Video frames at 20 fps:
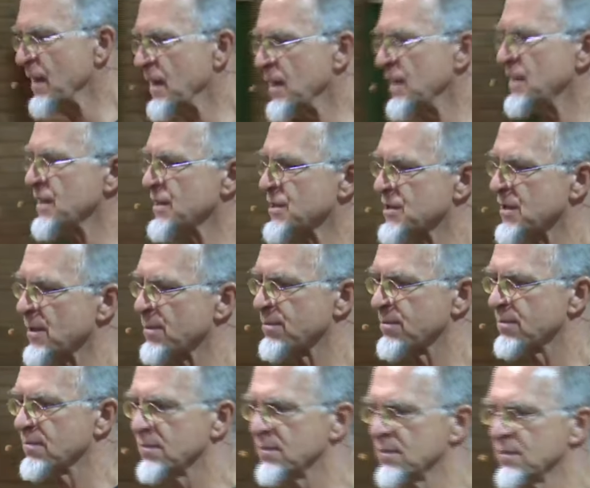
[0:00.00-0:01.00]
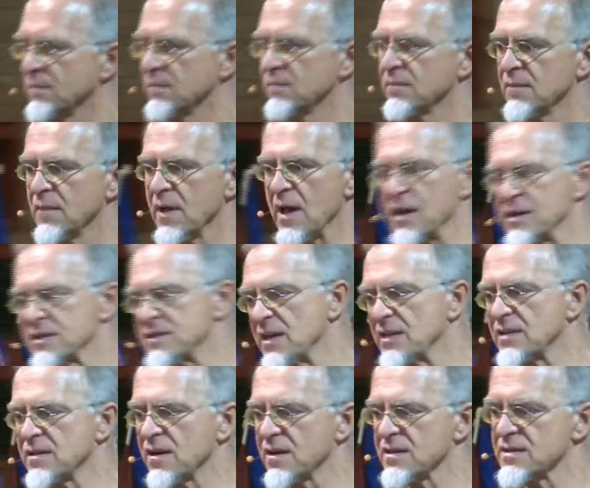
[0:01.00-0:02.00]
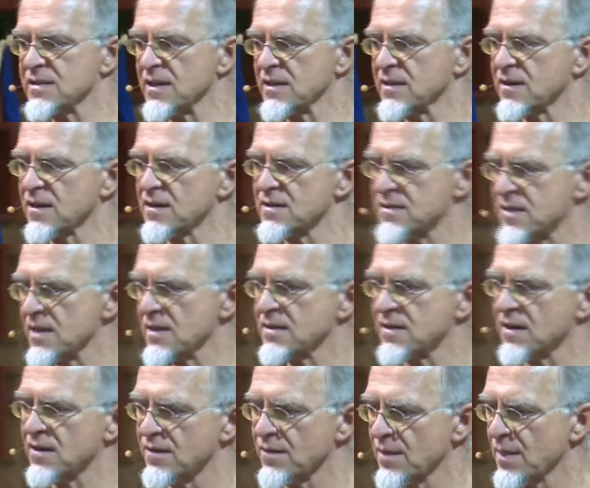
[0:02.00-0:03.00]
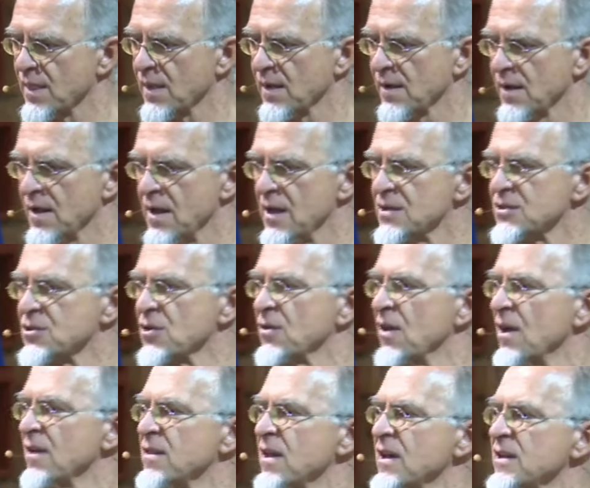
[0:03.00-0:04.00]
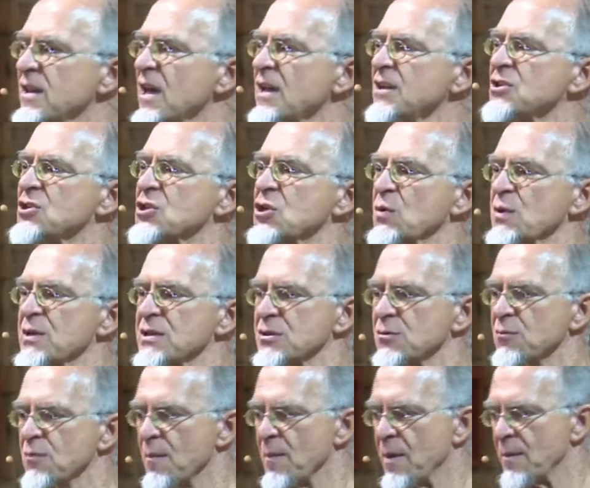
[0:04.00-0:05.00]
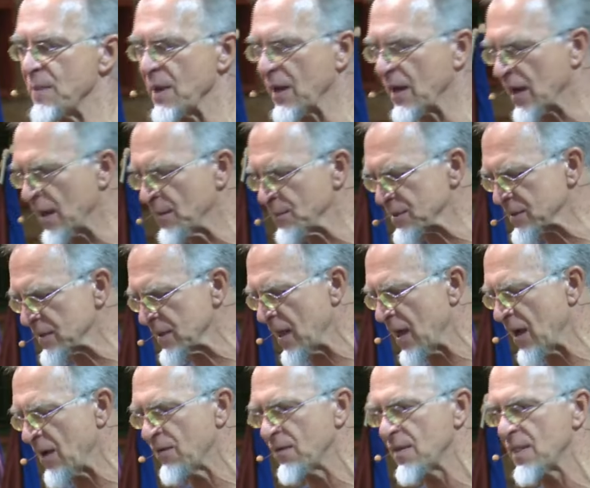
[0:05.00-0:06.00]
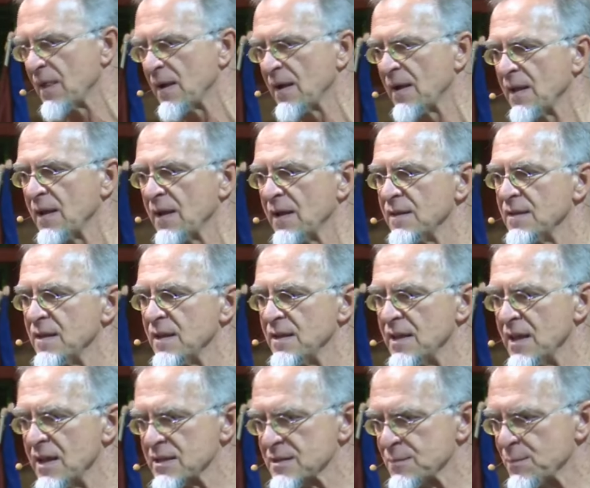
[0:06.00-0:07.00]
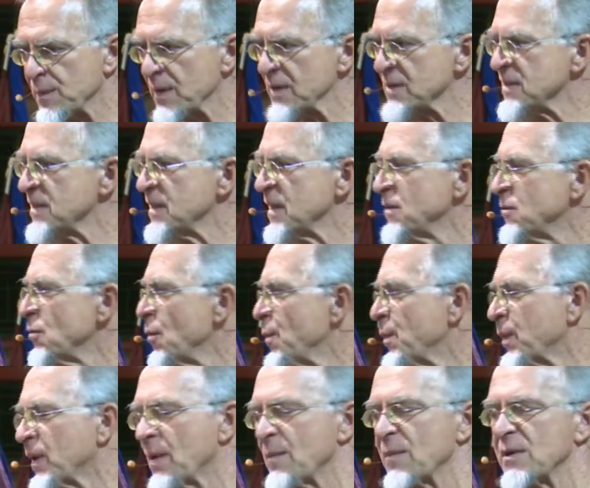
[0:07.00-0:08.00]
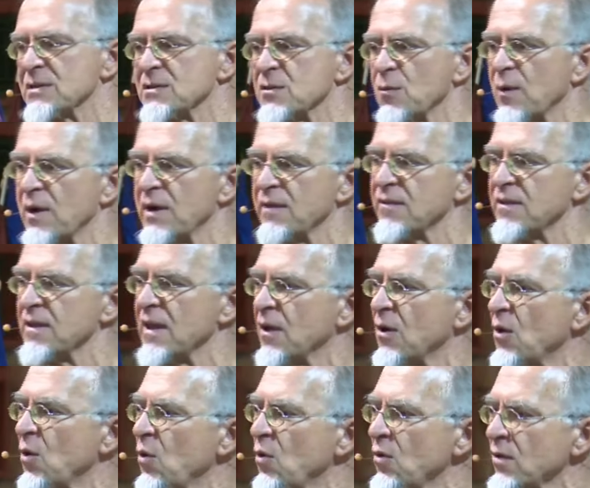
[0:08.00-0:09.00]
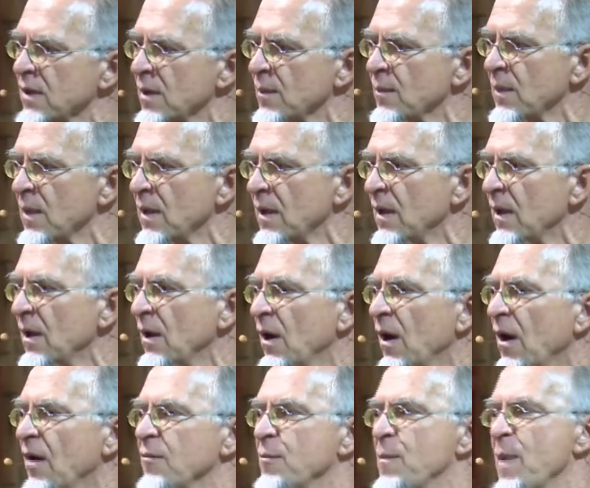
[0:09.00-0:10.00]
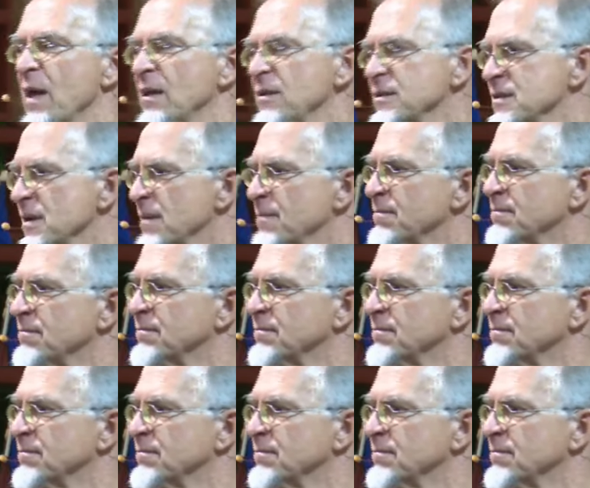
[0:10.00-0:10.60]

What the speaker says: leadership, etc., etc., etc. So now that Jewish woman becomes now the next president or prime minister, whatever they call them, of Belgium.